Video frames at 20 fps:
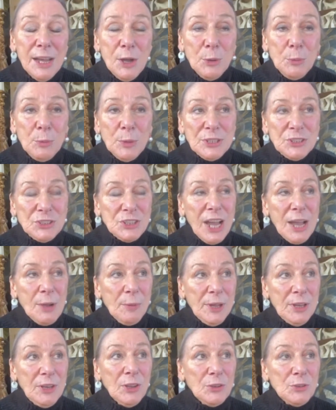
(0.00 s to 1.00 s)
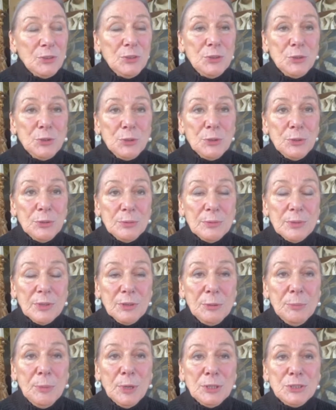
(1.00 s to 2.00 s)
which I went on to do
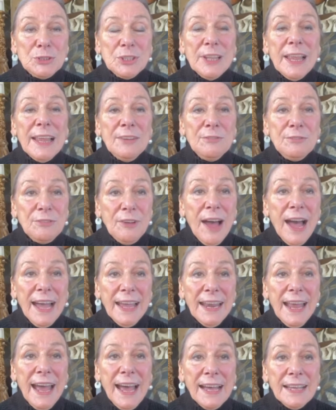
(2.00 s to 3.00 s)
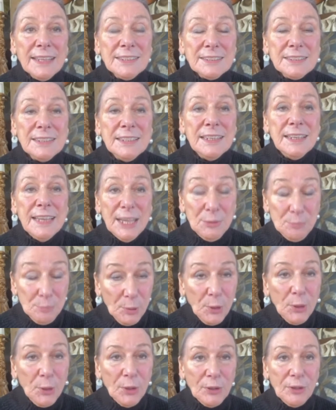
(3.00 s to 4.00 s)
commercial and fine art in
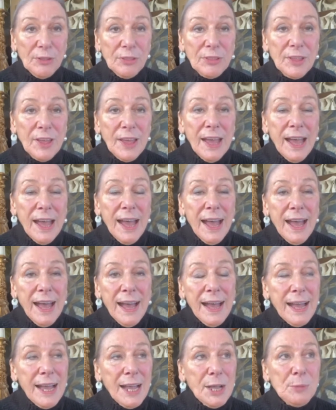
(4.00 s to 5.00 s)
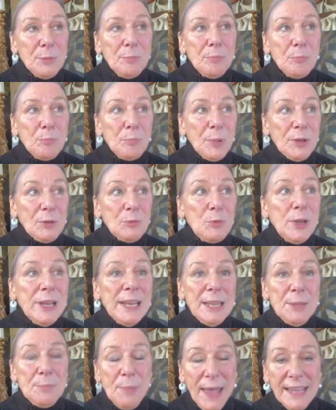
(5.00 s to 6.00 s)
Perth. But
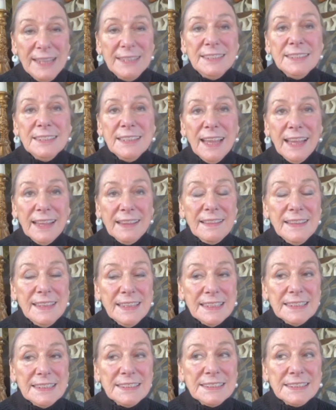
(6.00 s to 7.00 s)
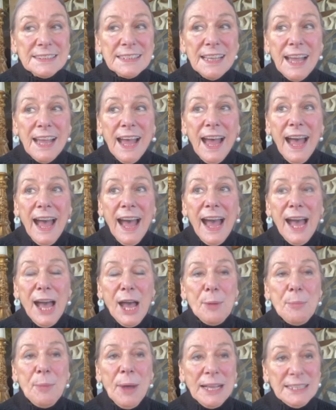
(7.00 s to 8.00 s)
really, painting like this,
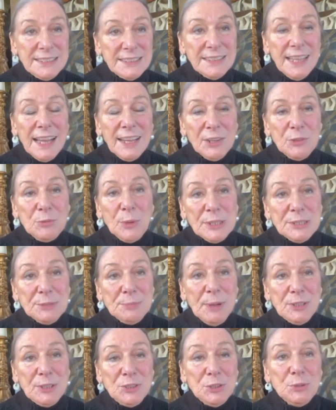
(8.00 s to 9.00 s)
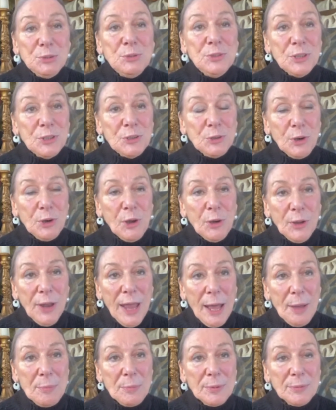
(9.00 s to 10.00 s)
I started once my children had grown up.